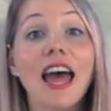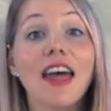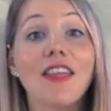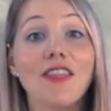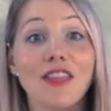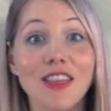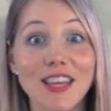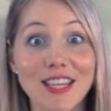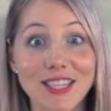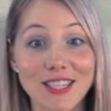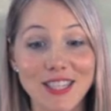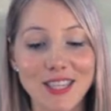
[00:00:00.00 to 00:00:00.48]

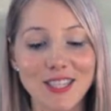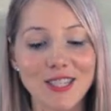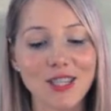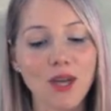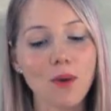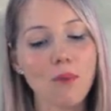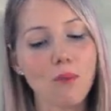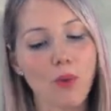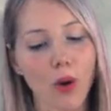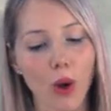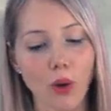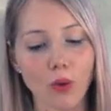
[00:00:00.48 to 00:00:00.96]
This is the
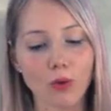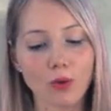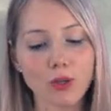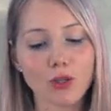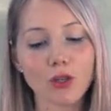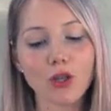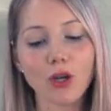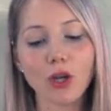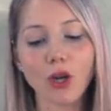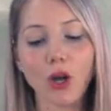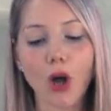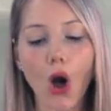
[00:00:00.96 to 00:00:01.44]
boat,
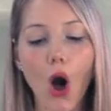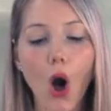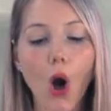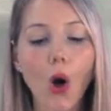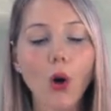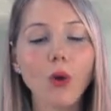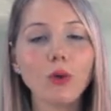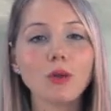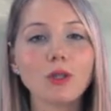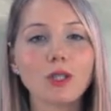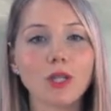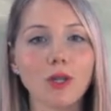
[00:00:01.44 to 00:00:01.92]
the
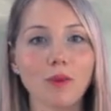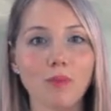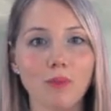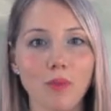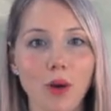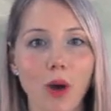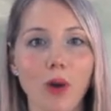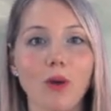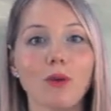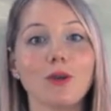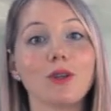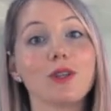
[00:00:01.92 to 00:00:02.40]
golden
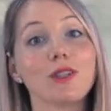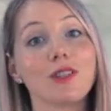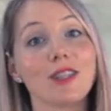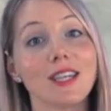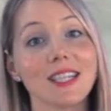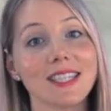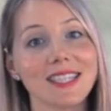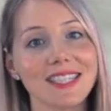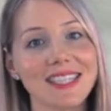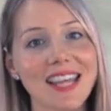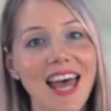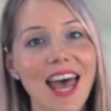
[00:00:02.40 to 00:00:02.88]
boat
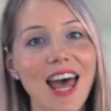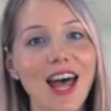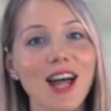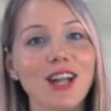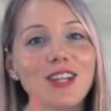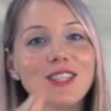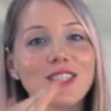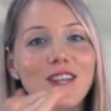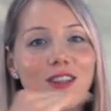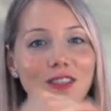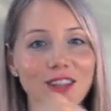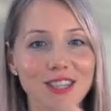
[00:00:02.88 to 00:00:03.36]
that
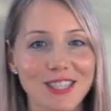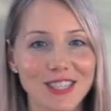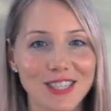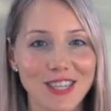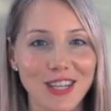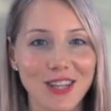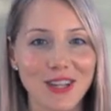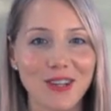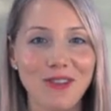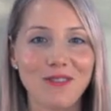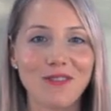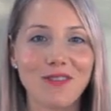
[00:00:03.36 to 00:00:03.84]
sails on the
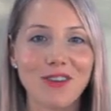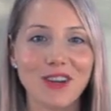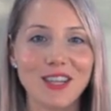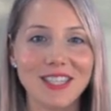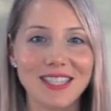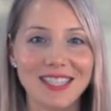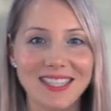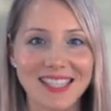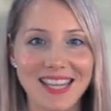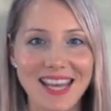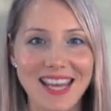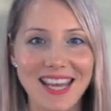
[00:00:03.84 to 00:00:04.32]
silvery
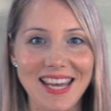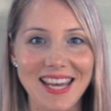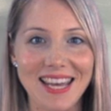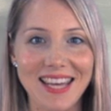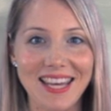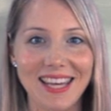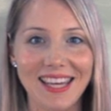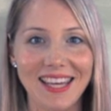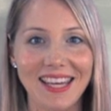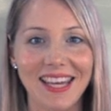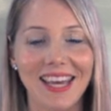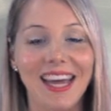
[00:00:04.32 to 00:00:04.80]
sea.
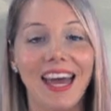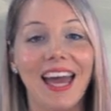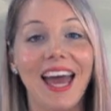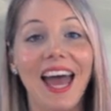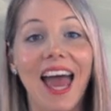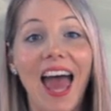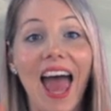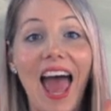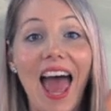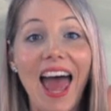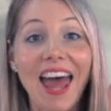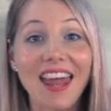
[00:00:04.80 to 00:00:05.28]

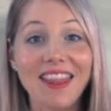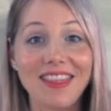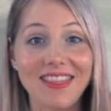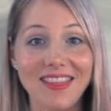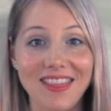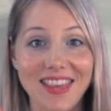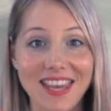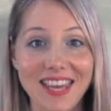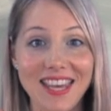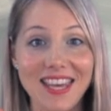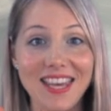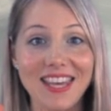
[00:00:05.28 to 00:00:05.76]
And
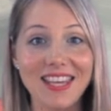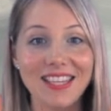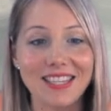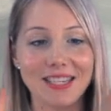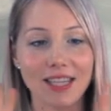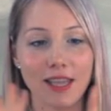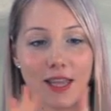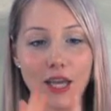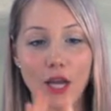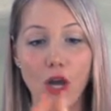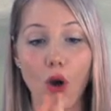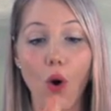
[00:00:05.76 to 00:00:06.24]
these are
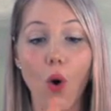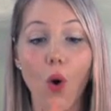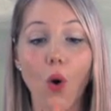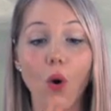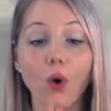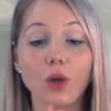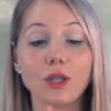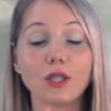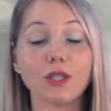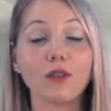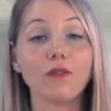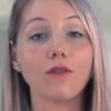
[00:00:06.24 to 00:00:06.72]
the
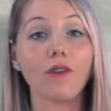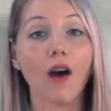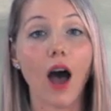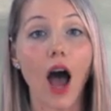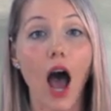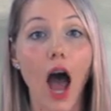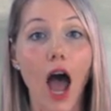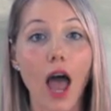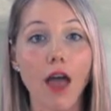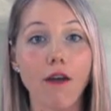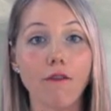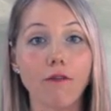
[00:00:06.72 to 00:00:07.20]
oars of
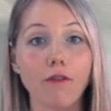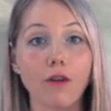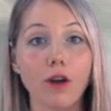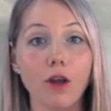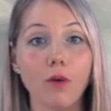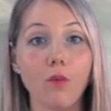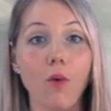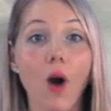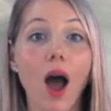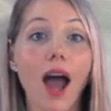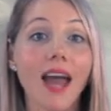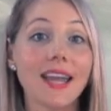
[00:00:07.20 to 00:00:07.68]
ivory
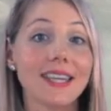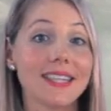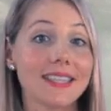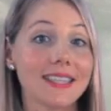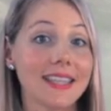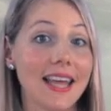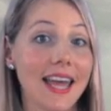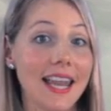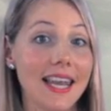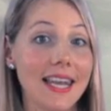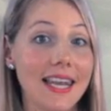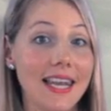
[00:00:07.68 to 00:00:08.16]
white
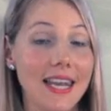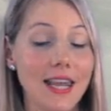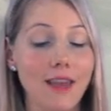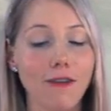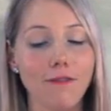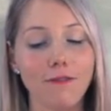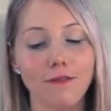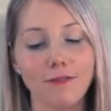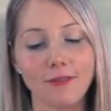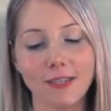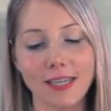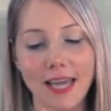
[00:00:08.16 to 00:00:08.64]
that
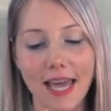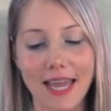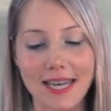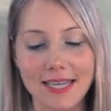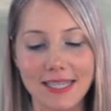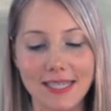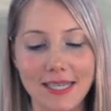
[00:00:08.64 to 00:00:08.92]
lift and